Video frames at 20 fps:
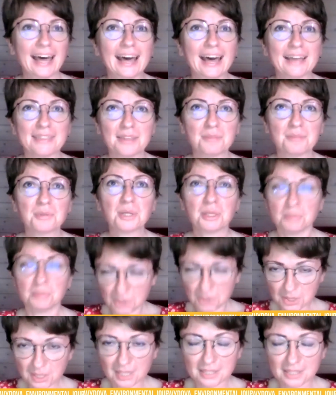They were
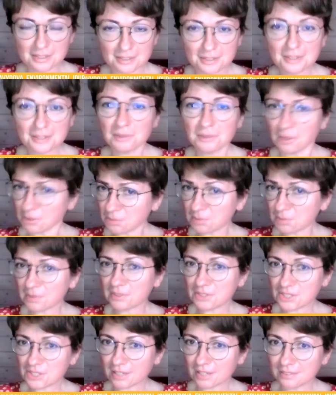communicating a lot with
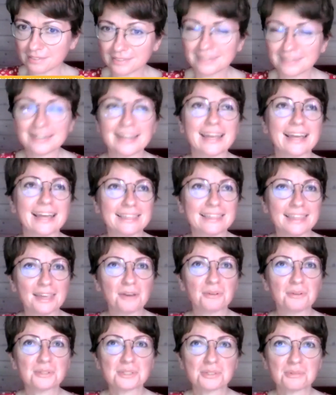each other, and they
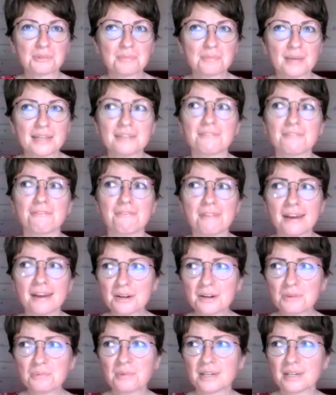also made
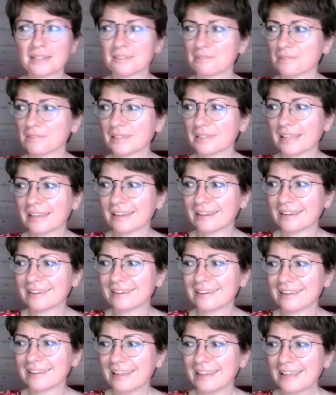very wonderful and
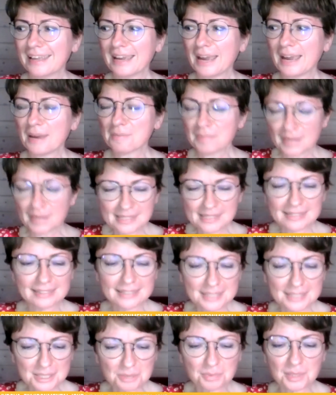amazingly
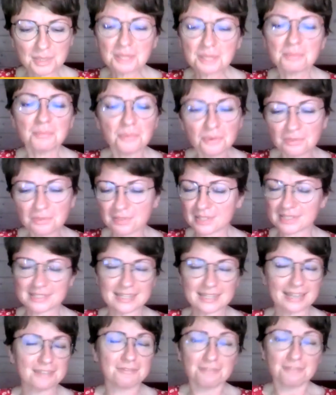sweet movies
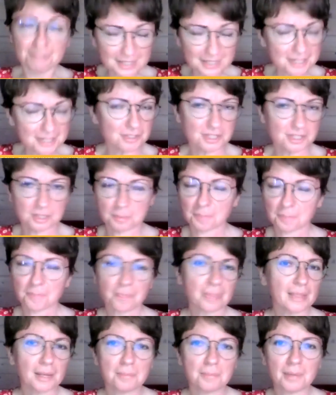and videos
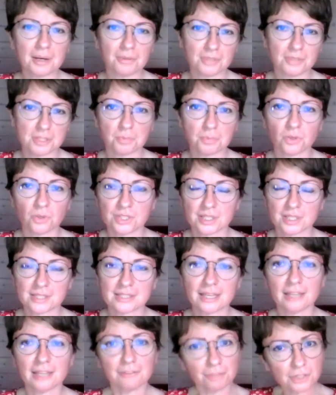about this project.
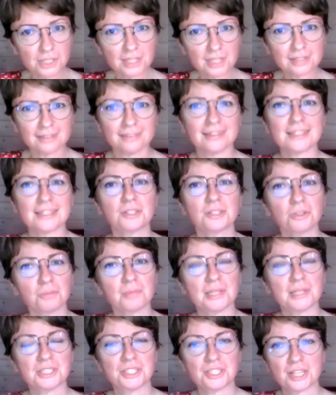Unfortunately, there's not
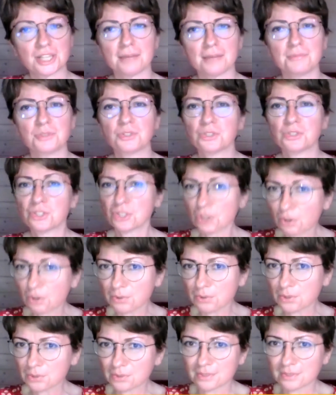much time to show
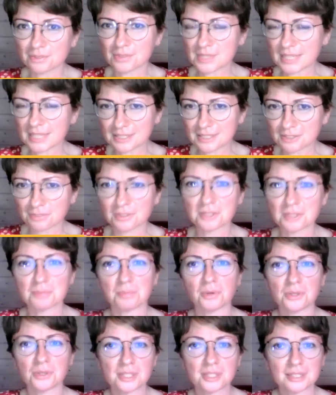you the results of this
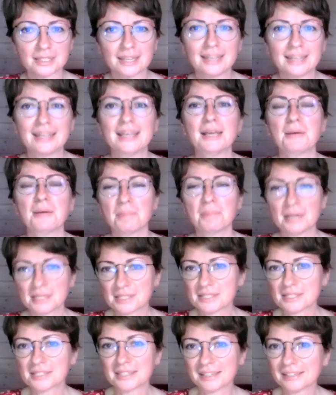project, but
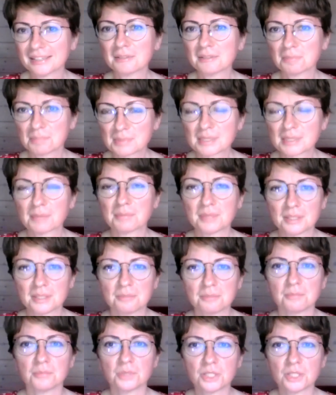it's still
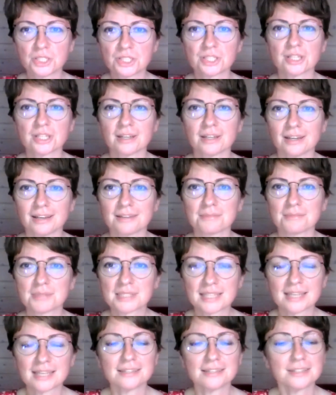something which
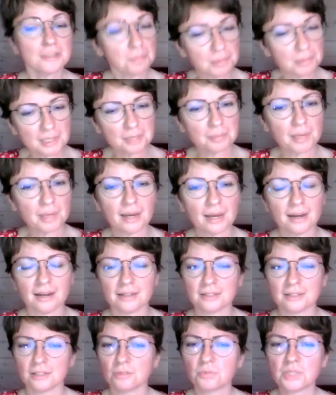stayed deeply in my
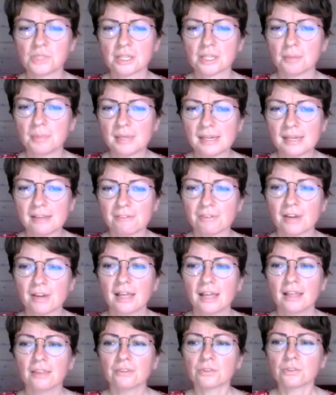heart and which I believe
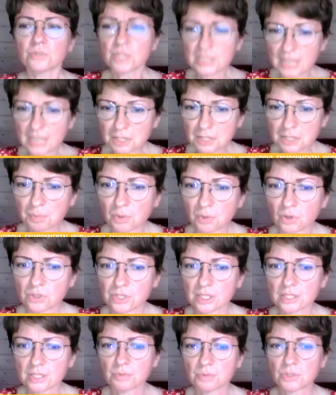through such
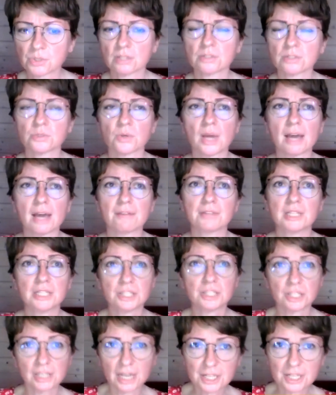projects, which also have an
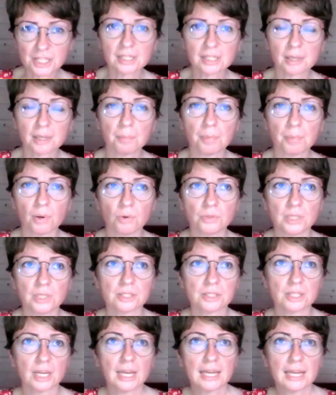international
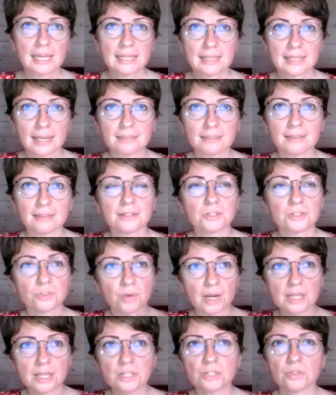component, yet they're
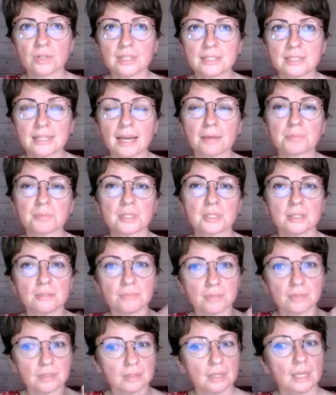trying to adapt
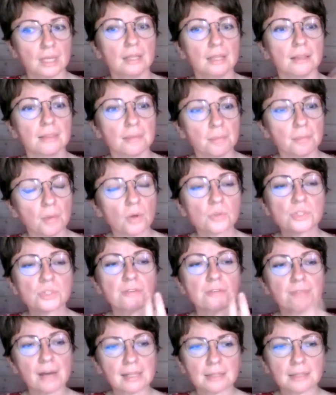even the most
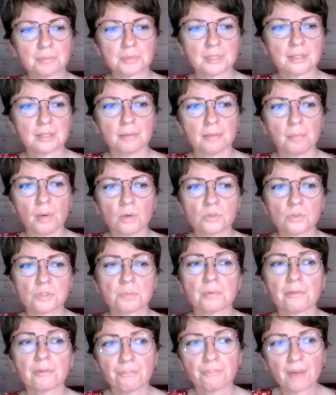developed and the most
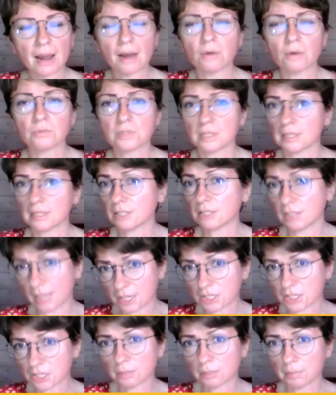profound
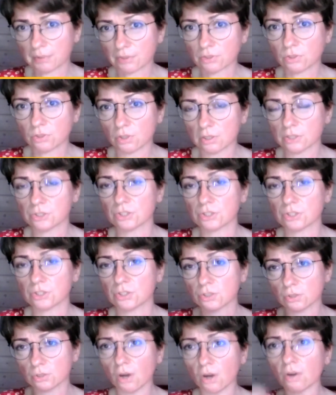international methodology
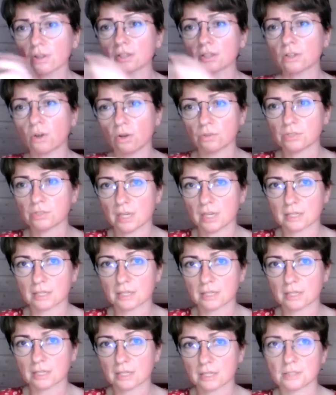to local context,
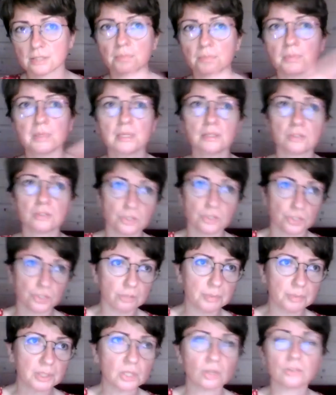be it
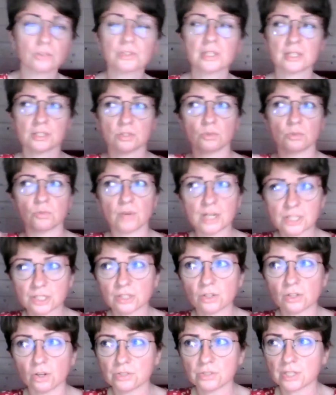German context or Russian
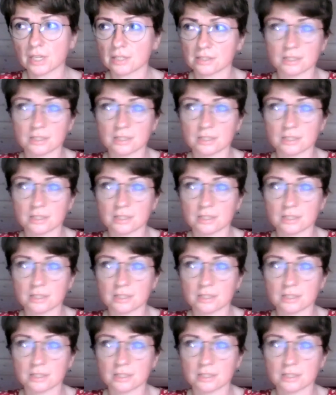context,